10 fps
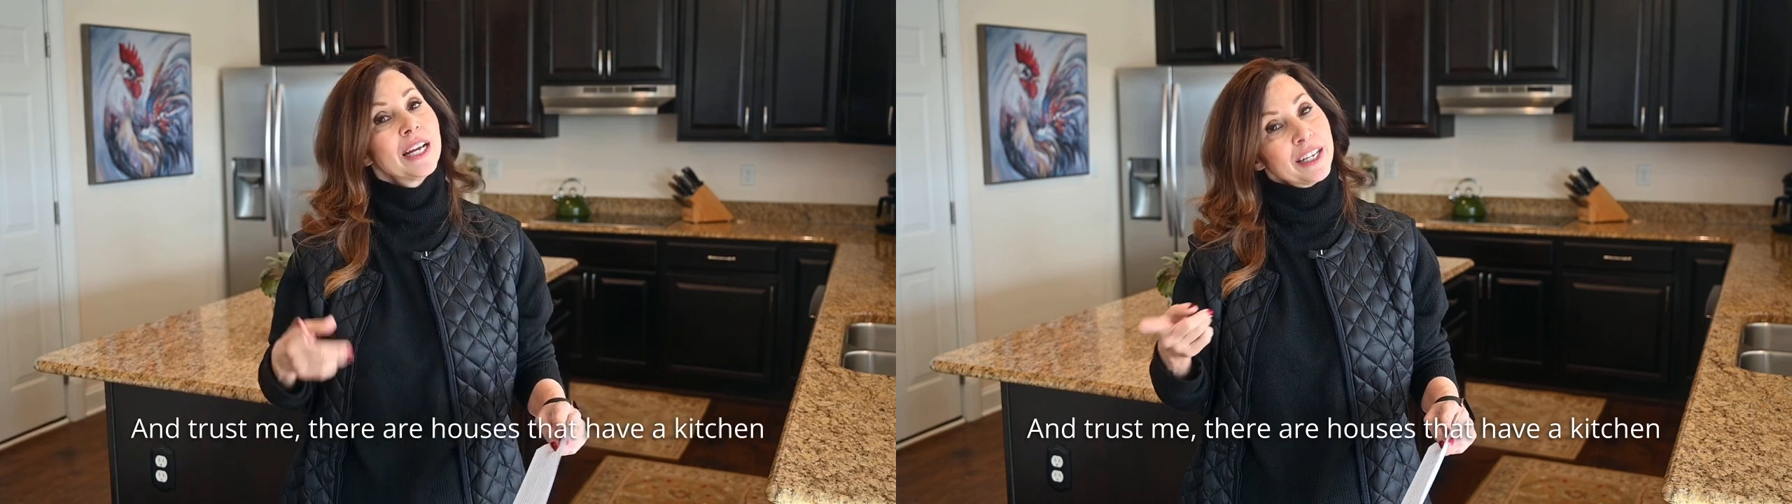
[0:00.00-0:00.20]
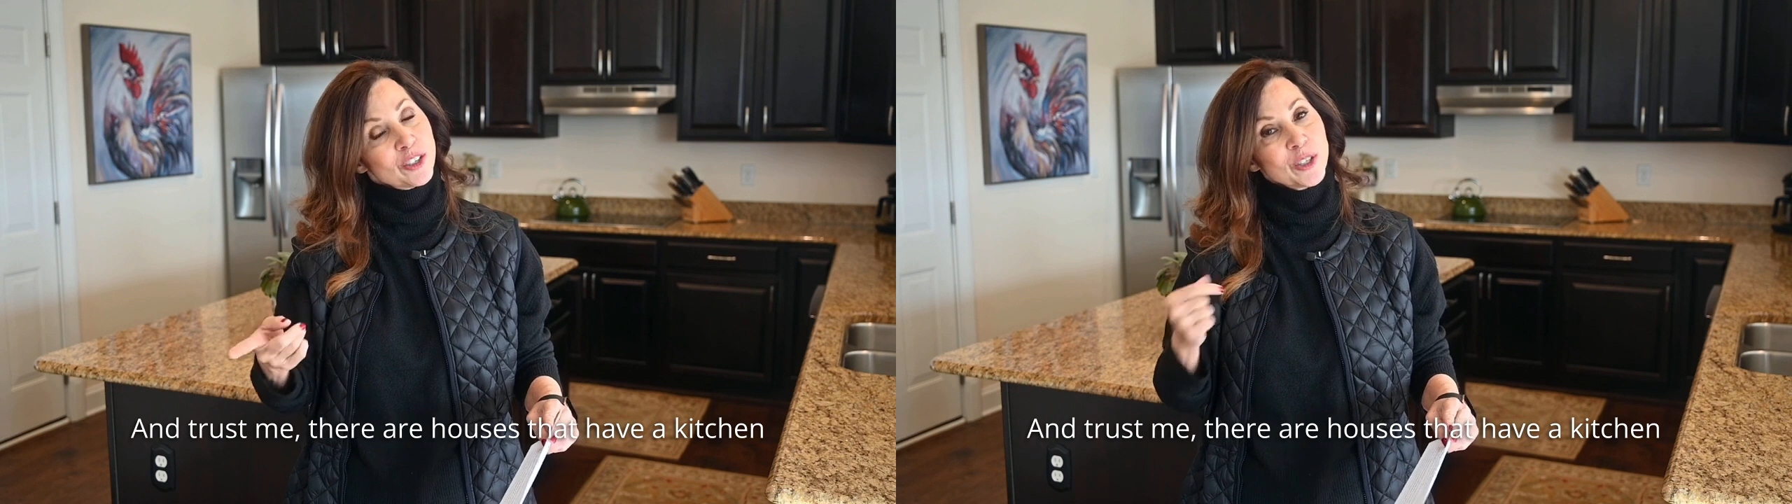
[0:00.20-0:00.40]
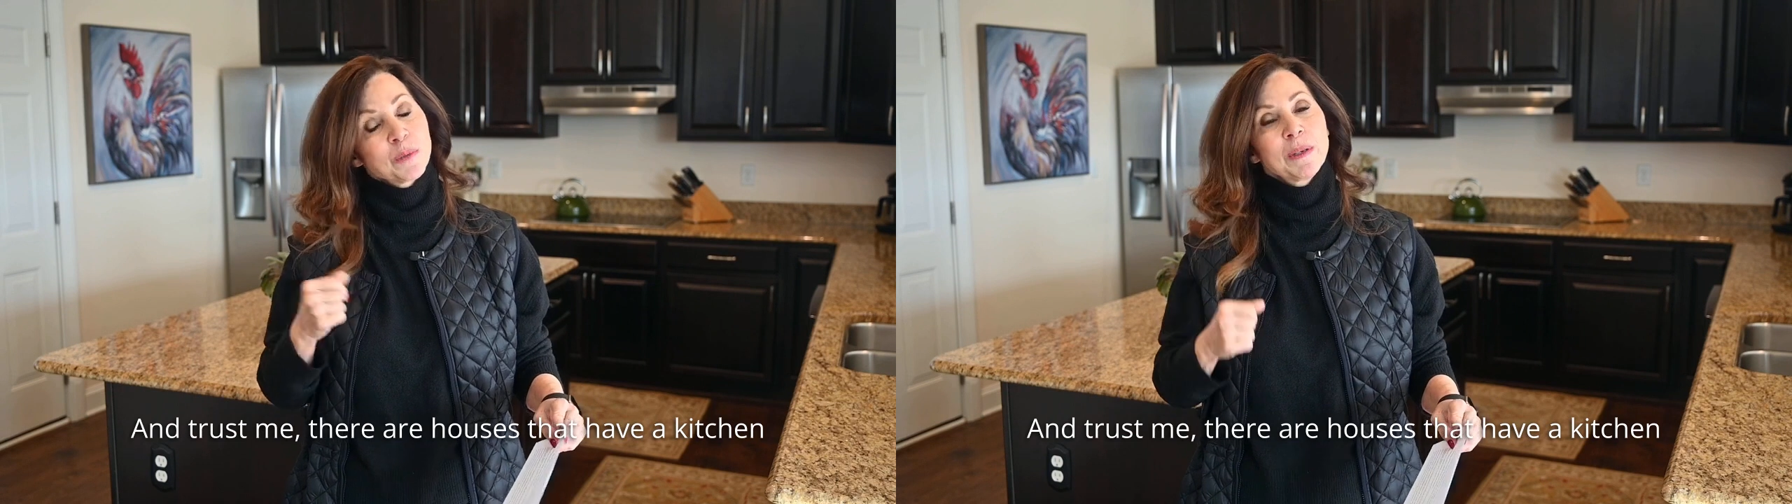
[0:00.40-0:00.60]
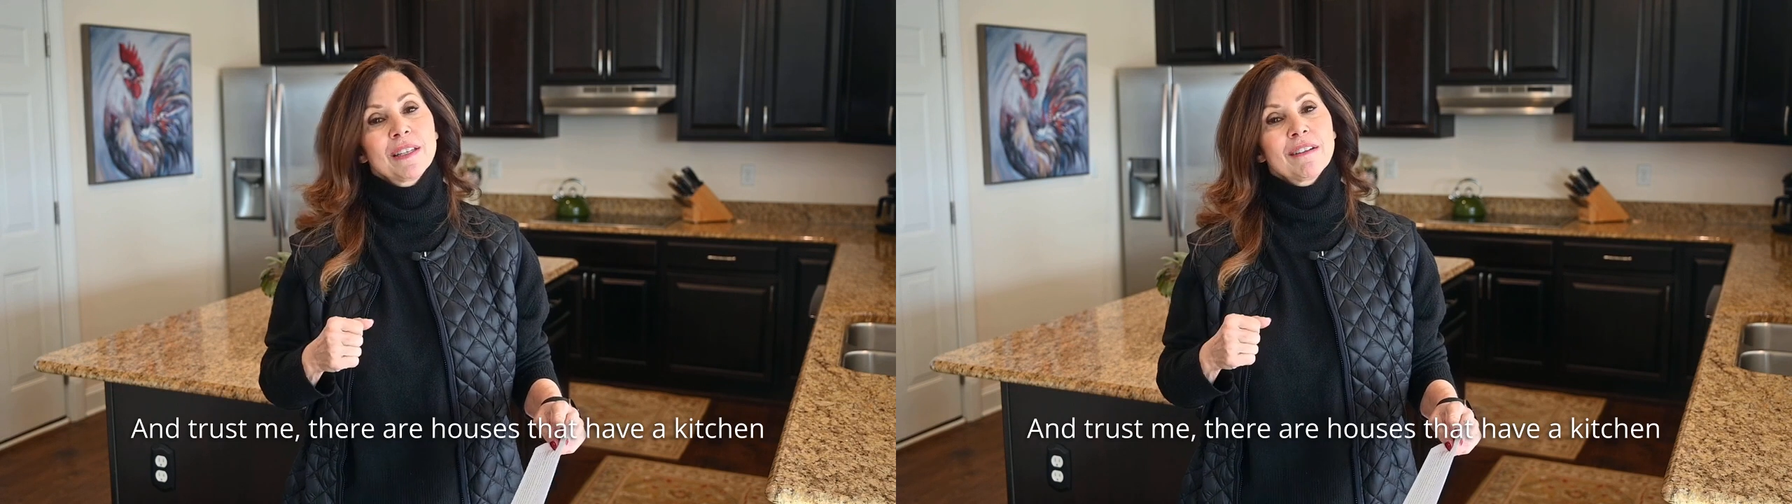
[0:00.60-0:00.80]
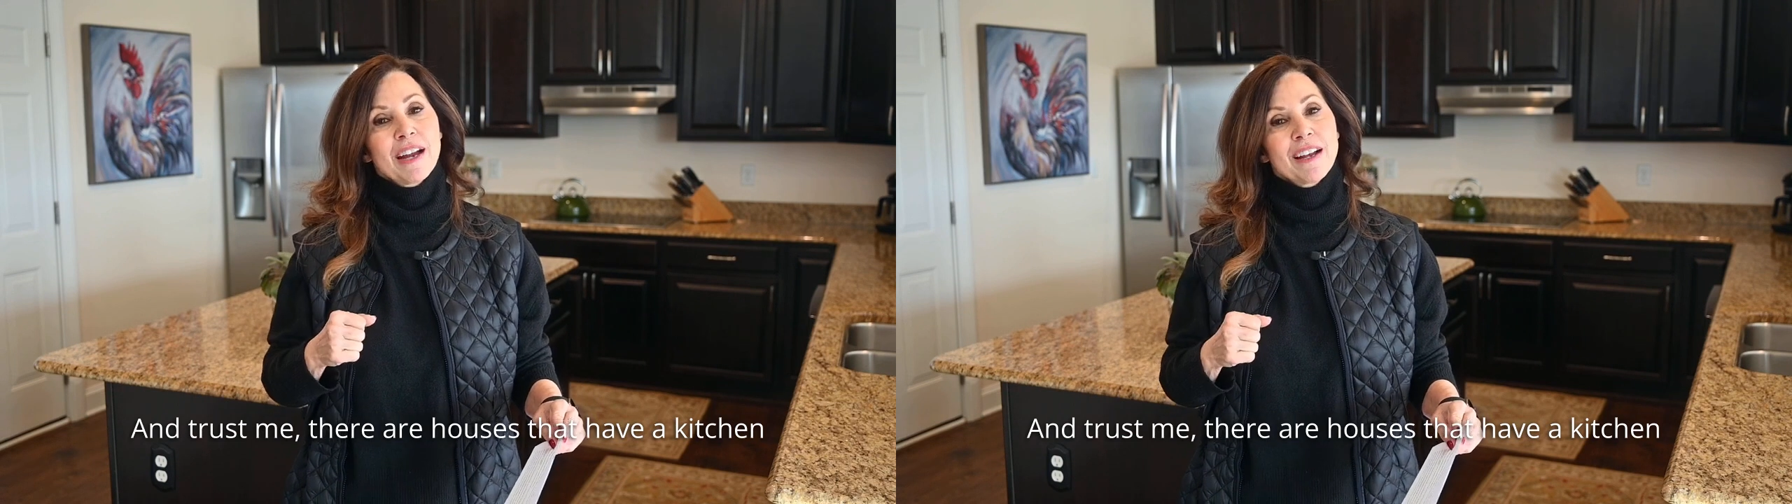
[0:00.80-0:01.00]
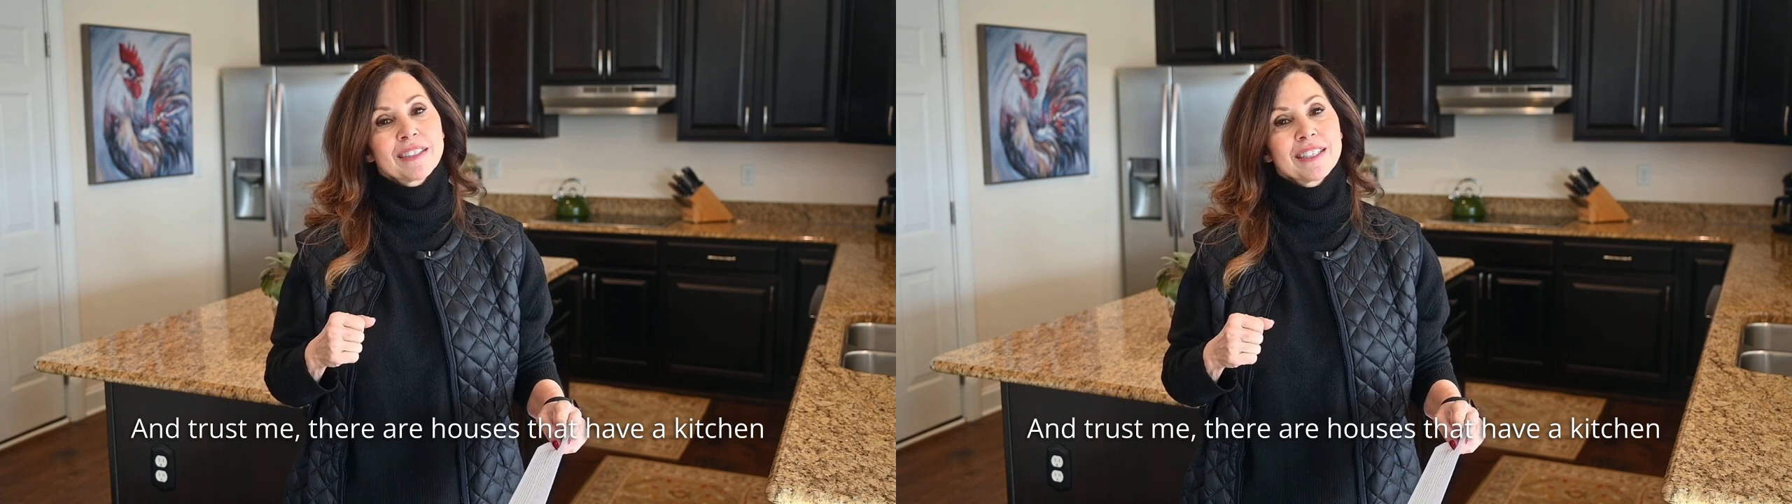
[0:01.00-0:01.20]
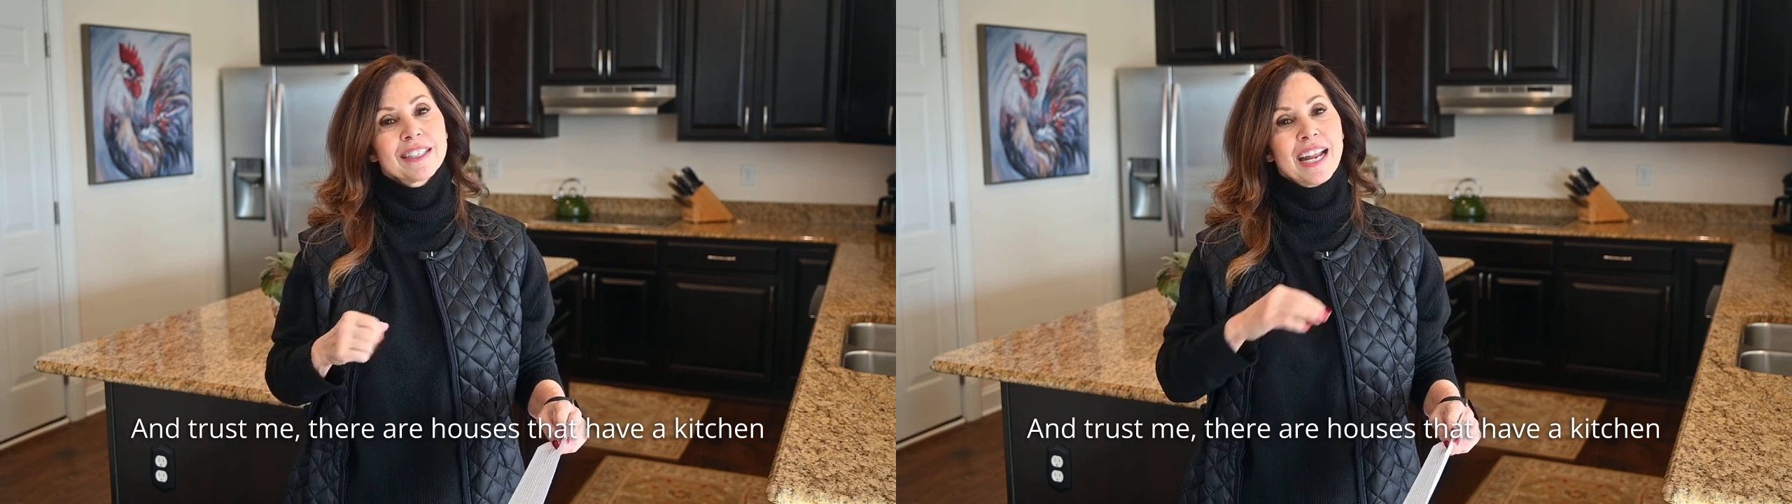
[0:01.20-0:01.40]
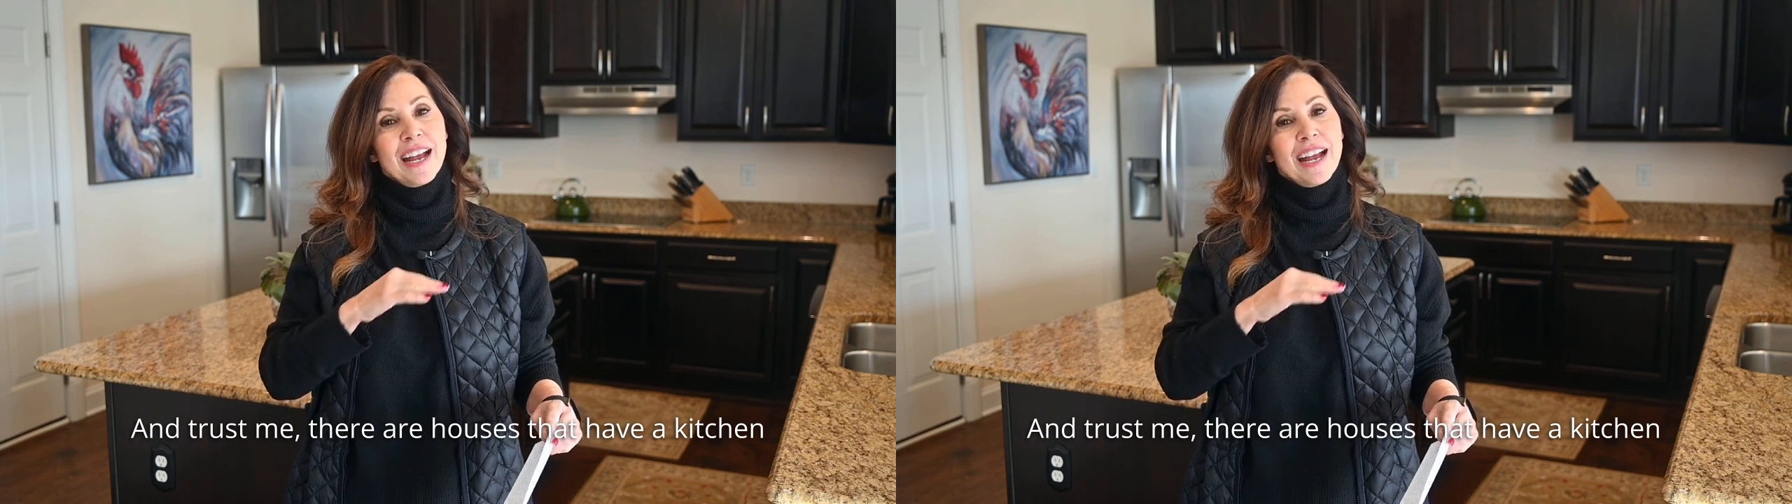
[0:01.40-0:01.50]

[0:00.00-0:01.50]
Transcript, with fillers: And trust me, there are houses that